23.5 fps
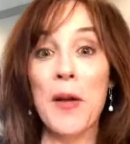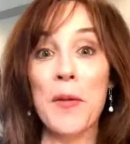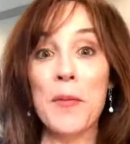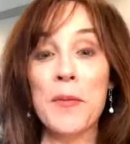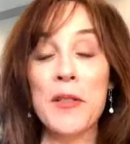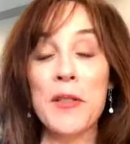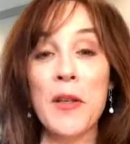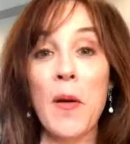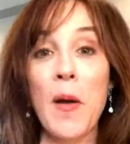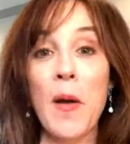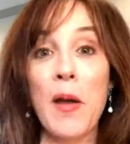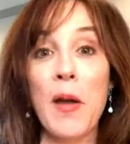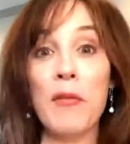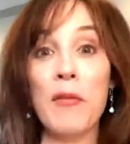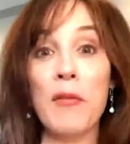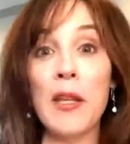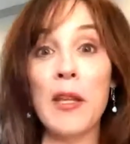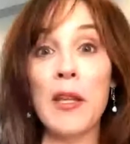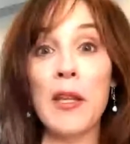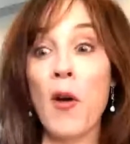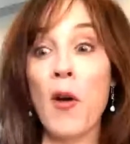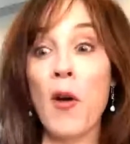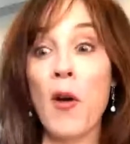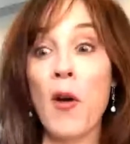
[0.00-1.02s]
So I
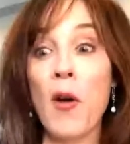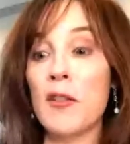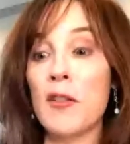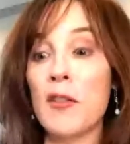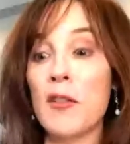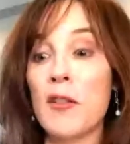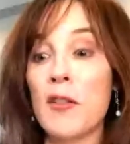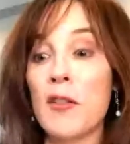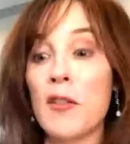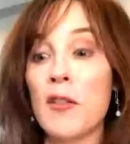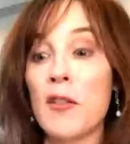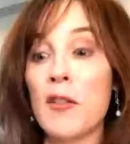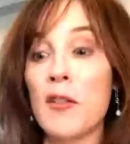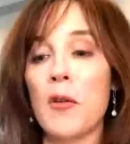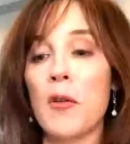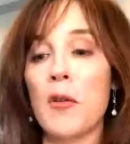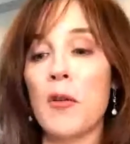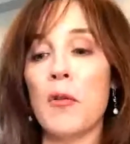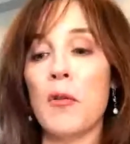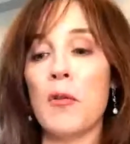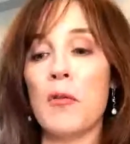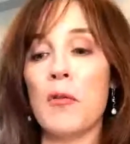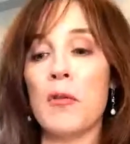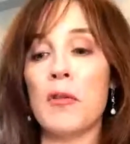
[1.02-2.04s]
really wanted
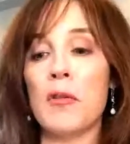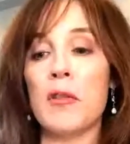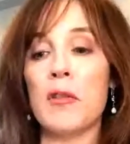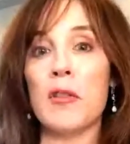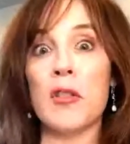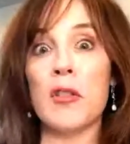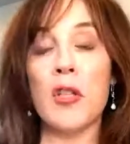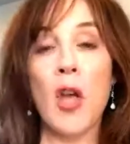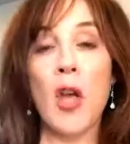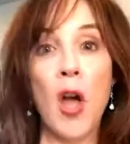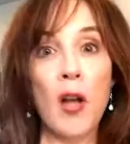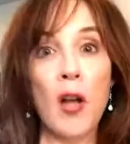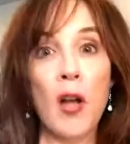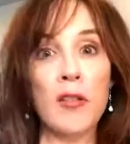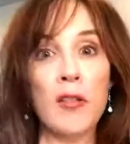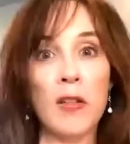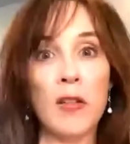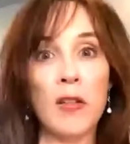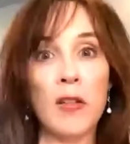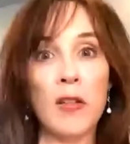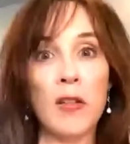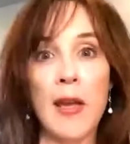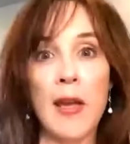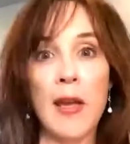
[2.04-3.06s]
to talk
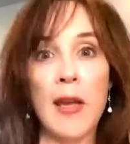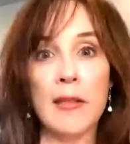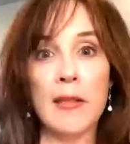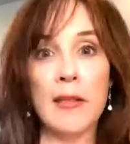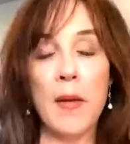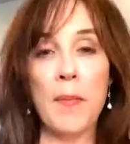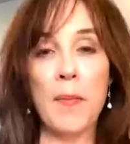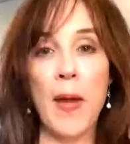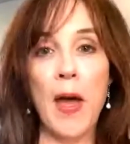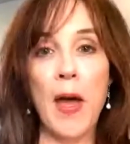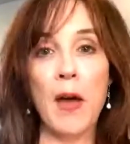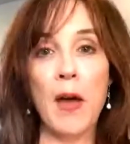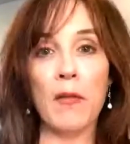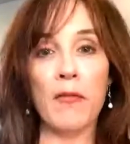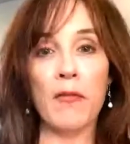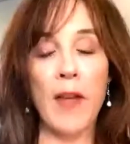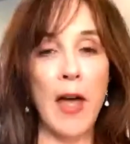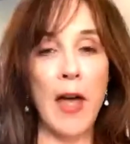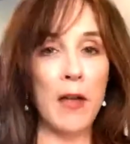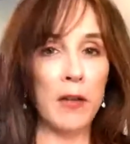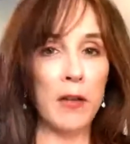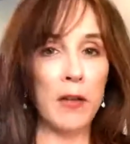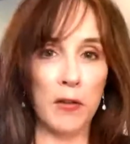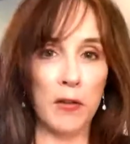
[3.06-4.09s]
to you guys about
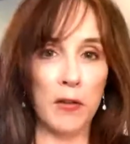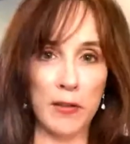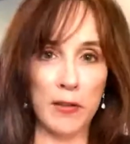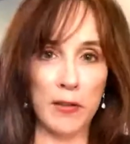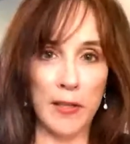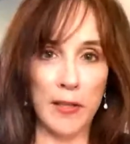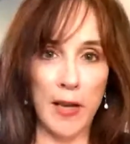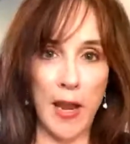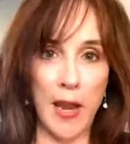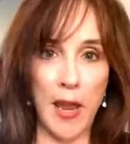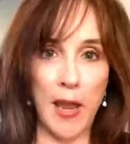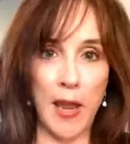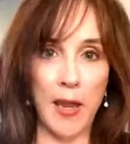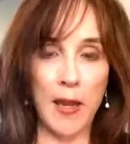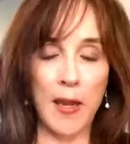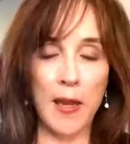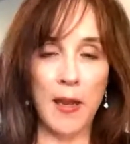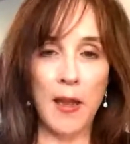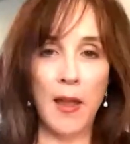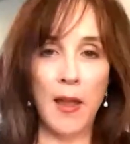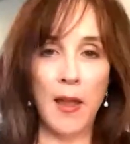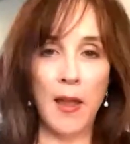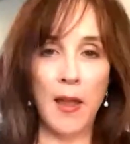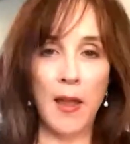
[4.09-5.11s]
values
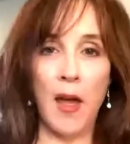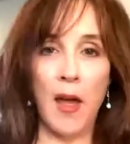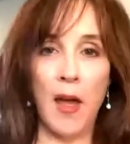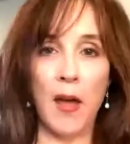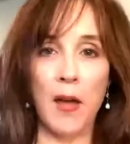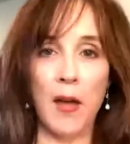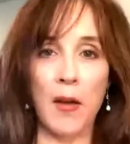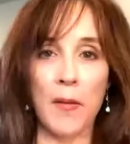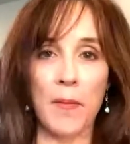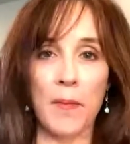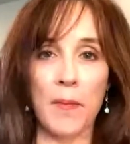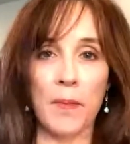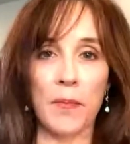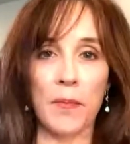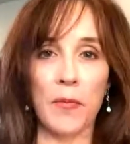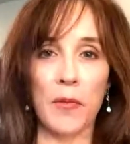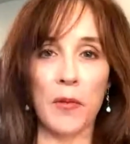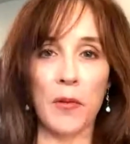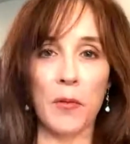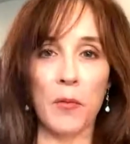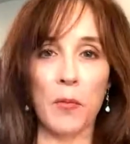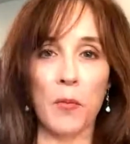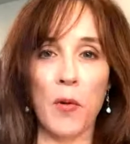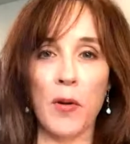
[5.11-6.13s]
today.
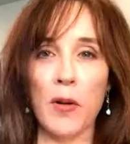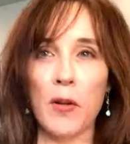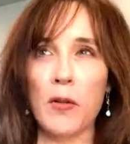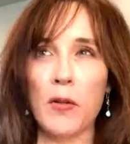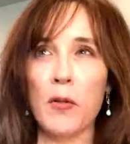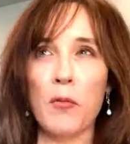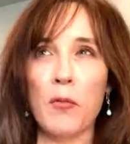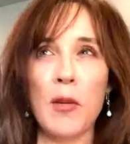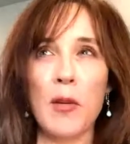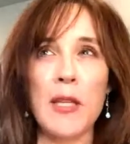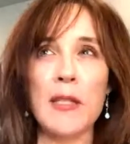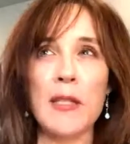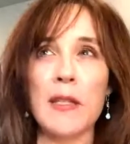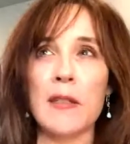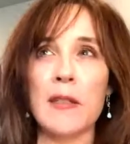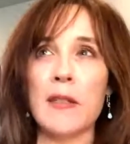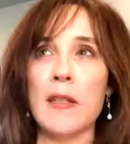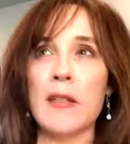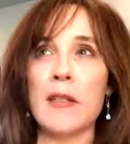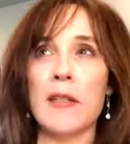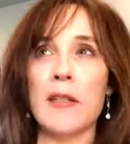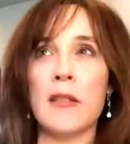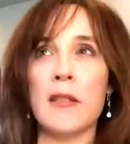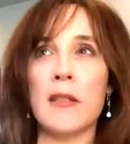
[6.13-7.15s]
One of the reasons
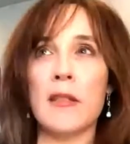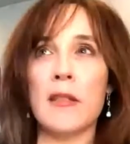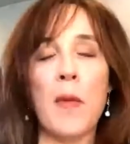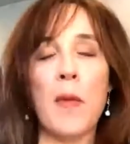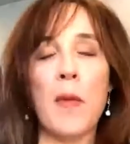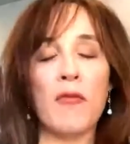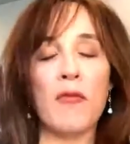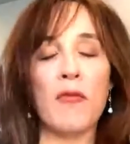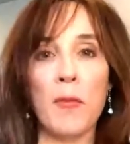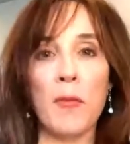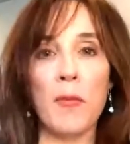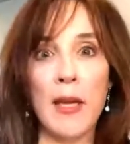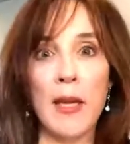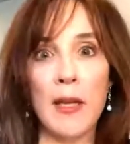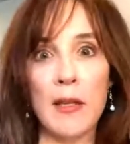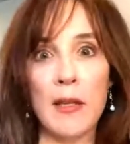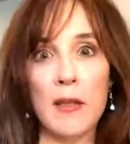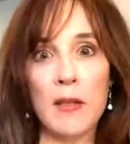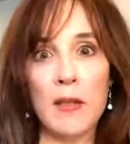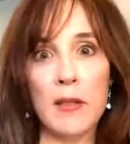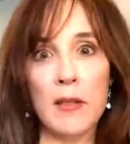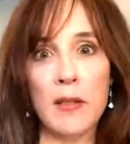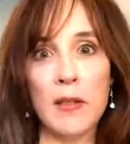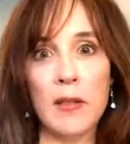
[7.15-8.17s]
this has come up for me
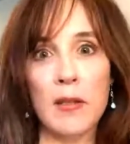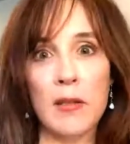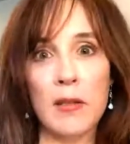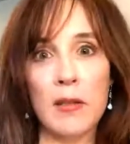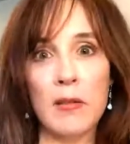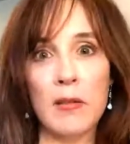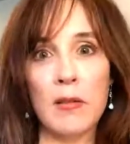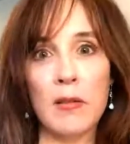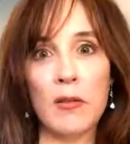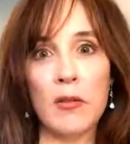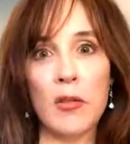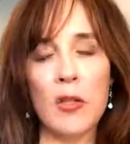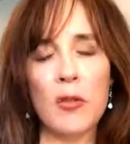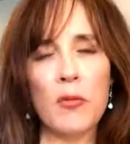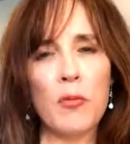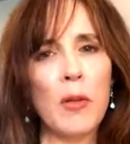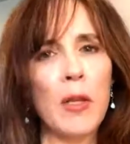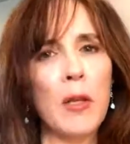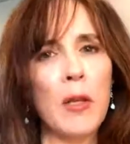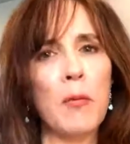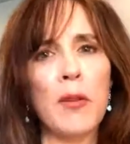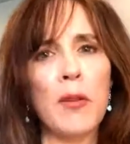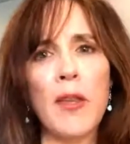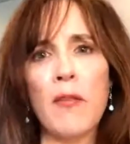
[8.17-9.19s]
is just
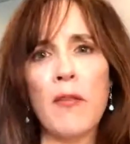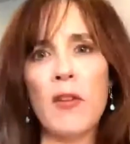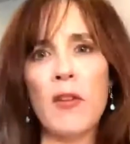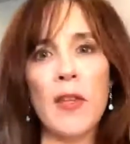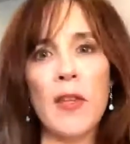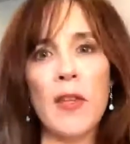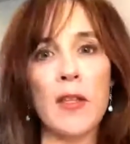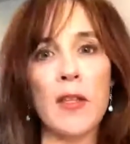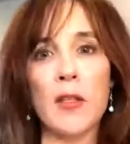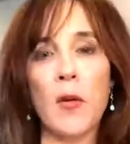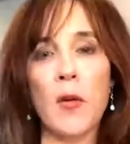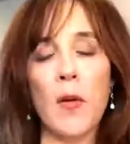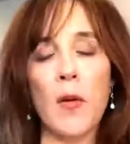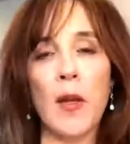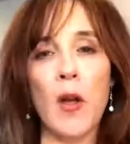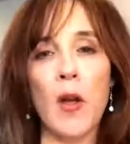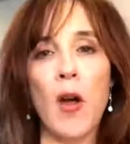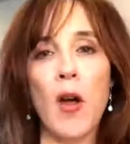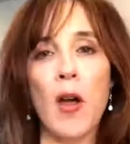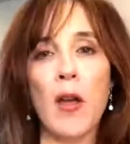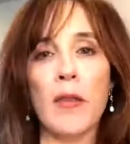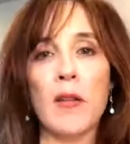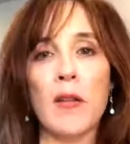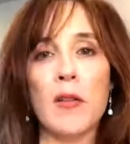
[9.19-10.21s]
really with everything that's going on.